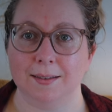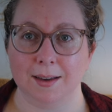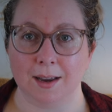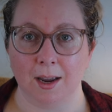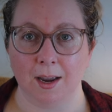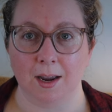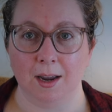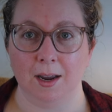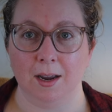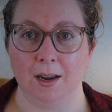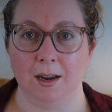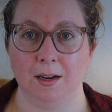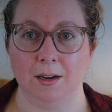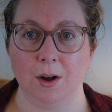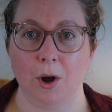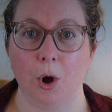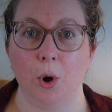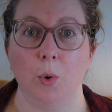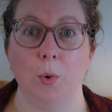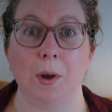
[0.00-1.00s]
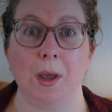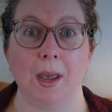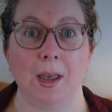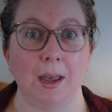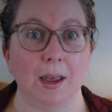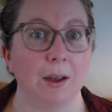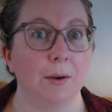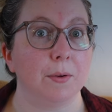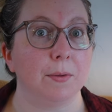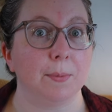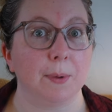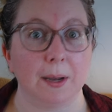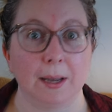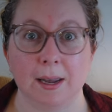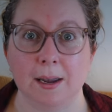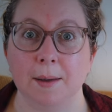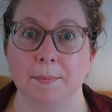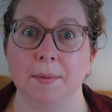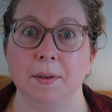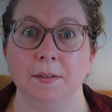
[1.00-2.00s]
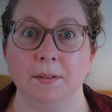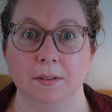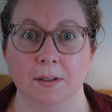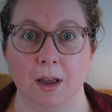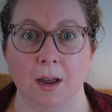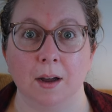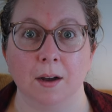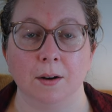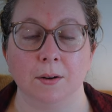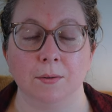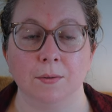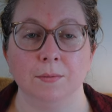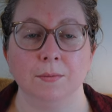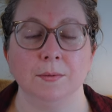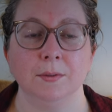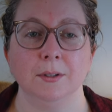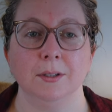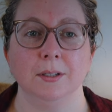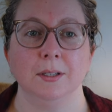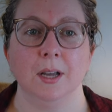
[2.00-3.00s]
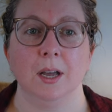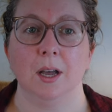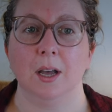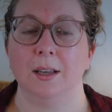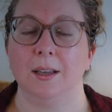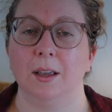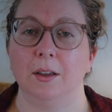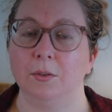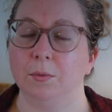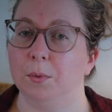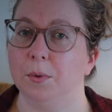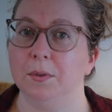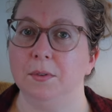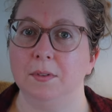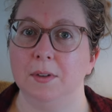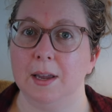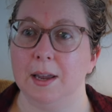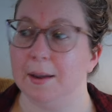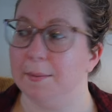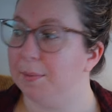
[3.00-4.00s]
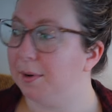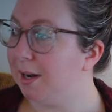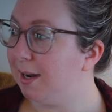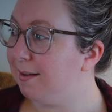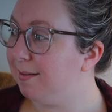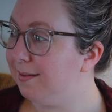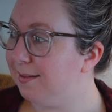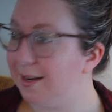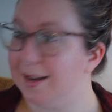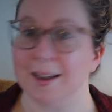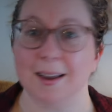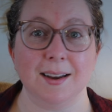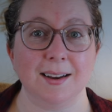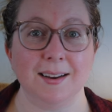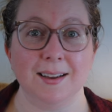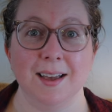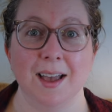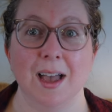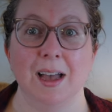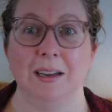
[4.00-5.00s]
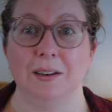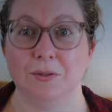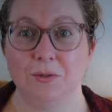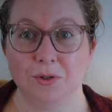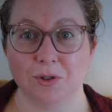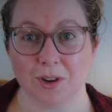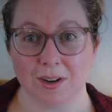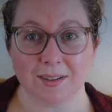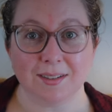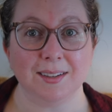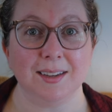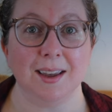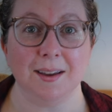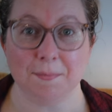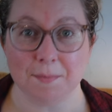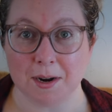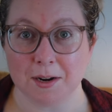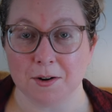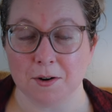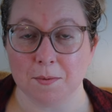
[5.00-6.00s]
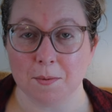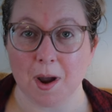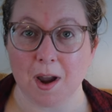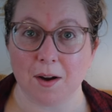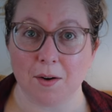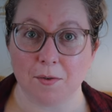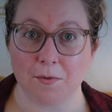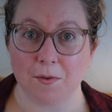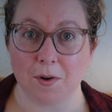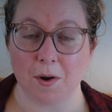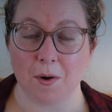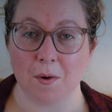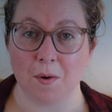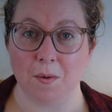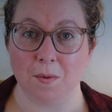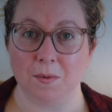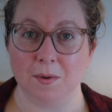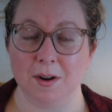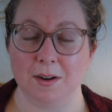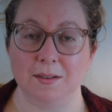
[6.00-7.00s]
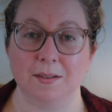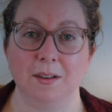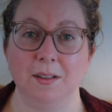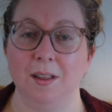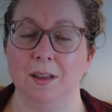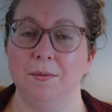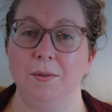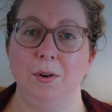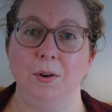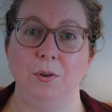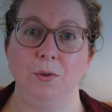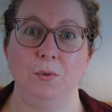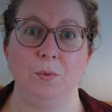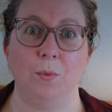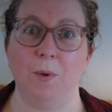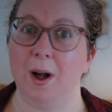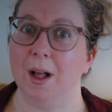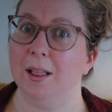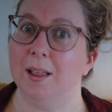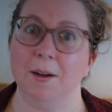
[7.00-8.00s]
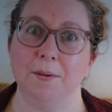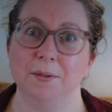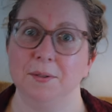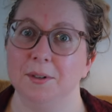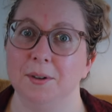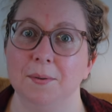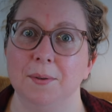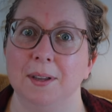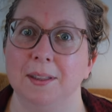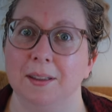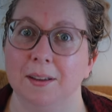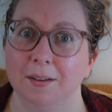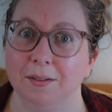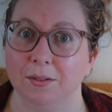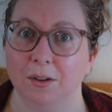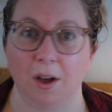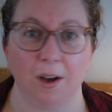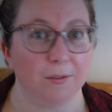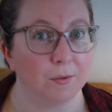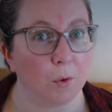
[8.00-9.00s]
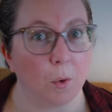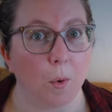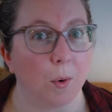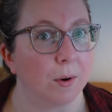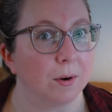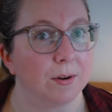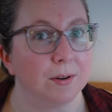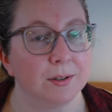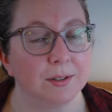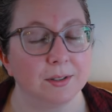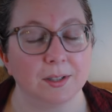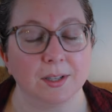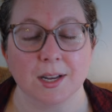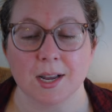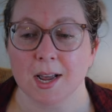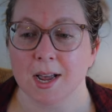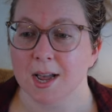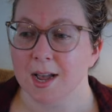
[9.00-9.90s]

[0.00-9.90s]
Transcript: did okay with picking up the sound. Guess we'll see, but I did just get my new microphone delivered while I was doing this, of course.